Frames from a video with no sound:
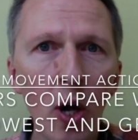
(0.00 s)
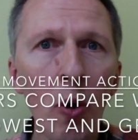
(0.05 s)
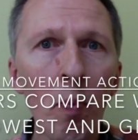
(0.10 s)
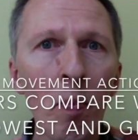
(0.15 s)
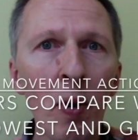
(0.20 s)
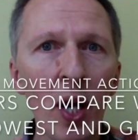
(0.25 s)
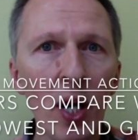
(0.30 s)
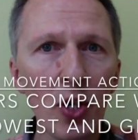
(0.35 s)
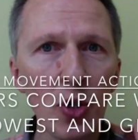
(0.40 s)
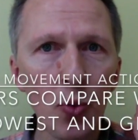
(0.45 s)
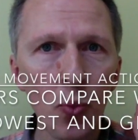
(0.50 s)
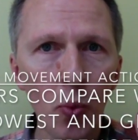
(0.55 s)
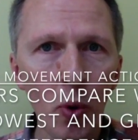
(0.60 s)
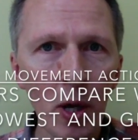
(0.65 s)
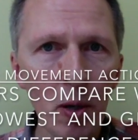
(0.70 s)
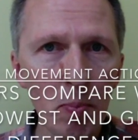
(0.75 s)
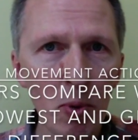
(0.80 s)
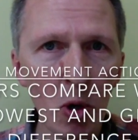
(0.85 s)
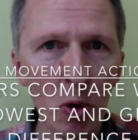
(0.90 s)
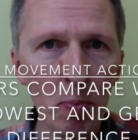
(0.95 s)
plus 1
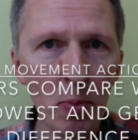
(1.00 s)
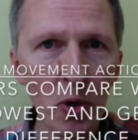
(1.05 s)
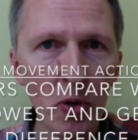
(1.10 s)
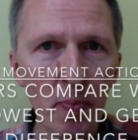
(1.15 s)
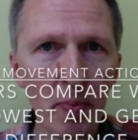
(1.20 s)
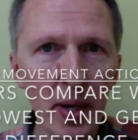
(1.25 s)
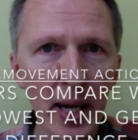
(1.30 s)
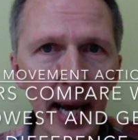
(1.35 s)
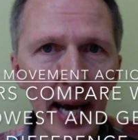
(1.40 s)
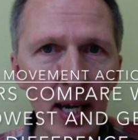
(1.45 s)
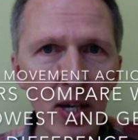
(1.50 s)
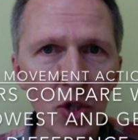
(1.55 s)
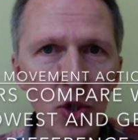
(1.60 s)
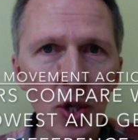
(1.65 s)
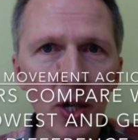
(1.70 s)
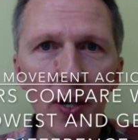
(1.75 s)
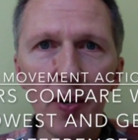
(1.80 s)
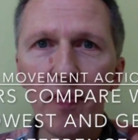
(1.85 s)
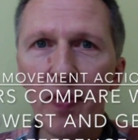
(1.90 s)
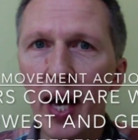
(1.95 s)
more movement
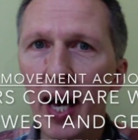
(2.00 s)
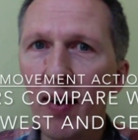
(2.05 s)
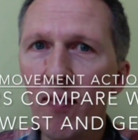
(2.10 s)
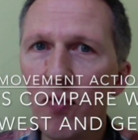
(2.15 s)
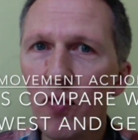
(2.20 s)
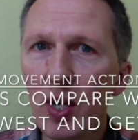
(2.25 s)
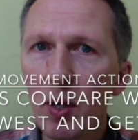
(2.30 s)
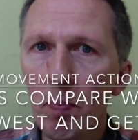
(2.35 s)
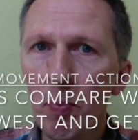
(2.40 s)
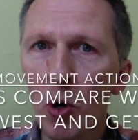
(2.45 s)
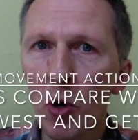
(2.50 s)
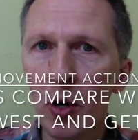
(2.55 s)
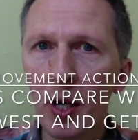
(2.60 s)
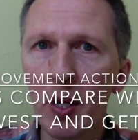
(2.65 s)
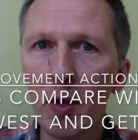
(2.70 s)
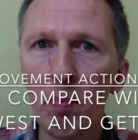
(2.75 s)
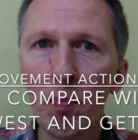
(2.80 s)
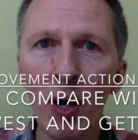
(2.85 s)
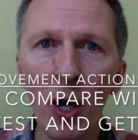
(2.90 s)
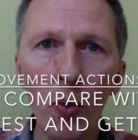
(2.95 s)
action for every
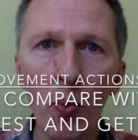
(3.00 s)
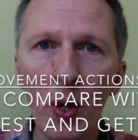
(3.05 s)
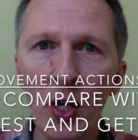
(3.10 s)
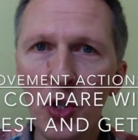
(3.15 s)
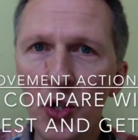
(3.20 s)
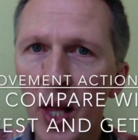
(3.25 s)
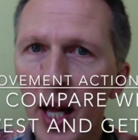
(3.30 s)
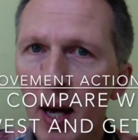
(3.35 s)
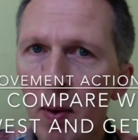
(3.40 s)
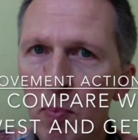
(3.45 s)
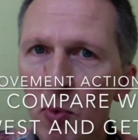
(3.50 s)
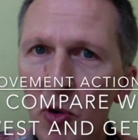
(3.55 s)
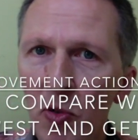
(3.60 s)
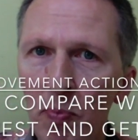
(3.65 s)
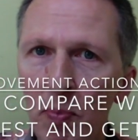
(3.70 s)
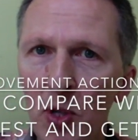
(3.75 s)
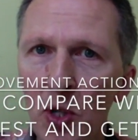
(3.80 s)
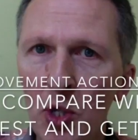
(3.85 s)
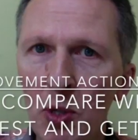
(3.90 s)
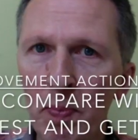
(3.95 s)
point by which their
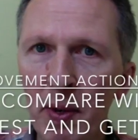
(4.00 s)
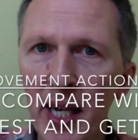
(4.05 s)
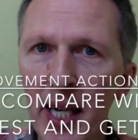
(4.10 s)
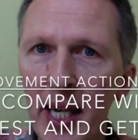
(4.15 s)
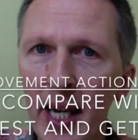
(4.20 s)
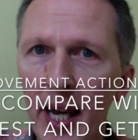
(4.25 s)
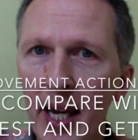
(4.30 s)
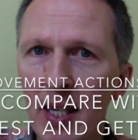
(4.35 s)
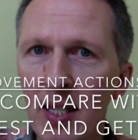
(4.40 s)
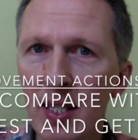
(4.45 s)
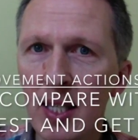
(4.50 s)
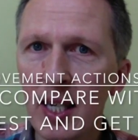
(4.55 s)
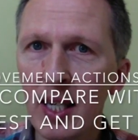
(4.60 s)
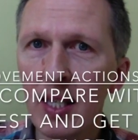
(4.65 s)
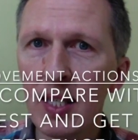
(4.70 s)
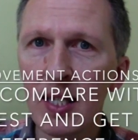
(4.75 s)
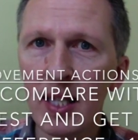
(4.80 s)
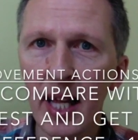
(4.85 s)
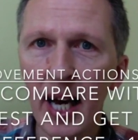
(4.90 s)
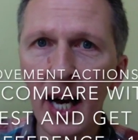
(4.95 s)
movement speed
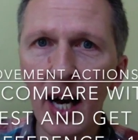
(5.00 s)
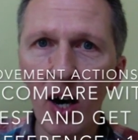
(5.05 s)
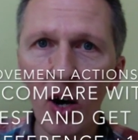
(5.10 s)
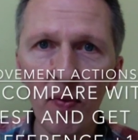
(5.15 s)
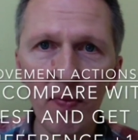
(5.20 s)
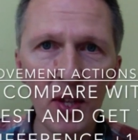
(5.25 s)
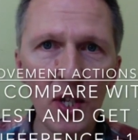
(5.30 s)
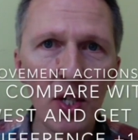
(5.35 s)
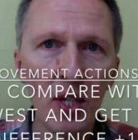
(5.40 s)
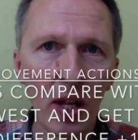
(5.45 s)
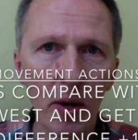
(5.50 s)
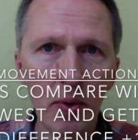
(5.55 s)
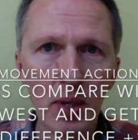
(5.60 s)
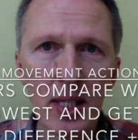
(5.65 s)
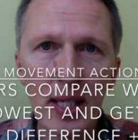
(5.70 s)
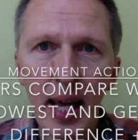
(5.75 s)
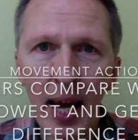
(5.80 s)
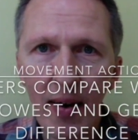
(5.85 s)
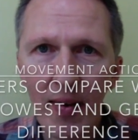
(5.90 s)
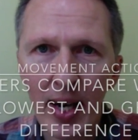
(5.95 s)
exceeds that of the slowest
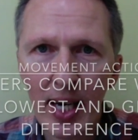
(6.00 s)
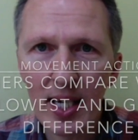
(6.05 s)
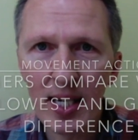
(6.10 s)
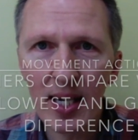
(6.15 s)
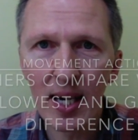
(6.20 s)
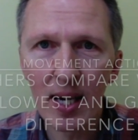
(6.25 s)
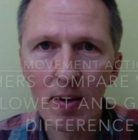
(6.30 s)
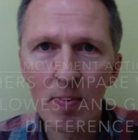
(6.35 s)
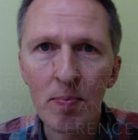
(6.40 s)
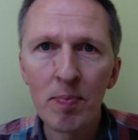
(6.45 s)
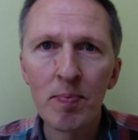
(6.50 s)
character.